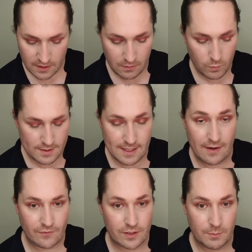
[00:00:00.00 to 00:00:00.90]
once again
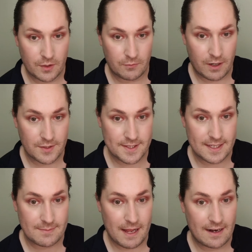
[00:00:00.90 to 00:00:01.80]
from the Modern
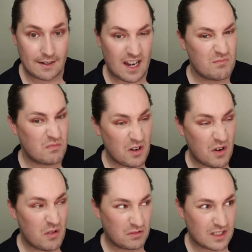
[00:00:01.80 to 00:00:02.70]
Renaissance palette,
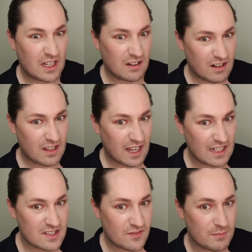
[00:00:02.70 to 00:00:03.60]
a lot of the
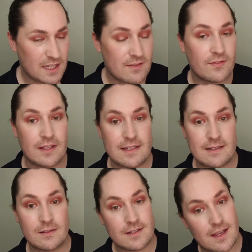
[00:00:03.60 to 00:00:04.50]
colors from for this
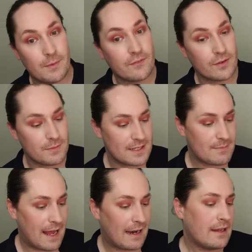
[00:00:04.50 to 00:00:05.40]
look is coming from this
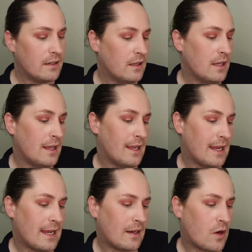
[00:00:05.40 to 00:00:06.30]
palette.
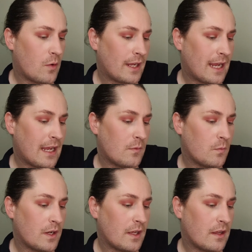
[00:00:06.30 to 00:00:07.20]
Going in
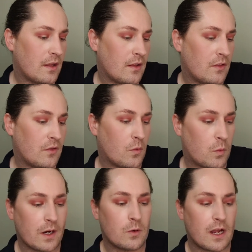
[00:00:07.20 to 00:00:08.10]
with
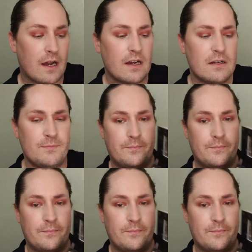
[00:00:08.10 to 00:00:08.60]
Real Gar,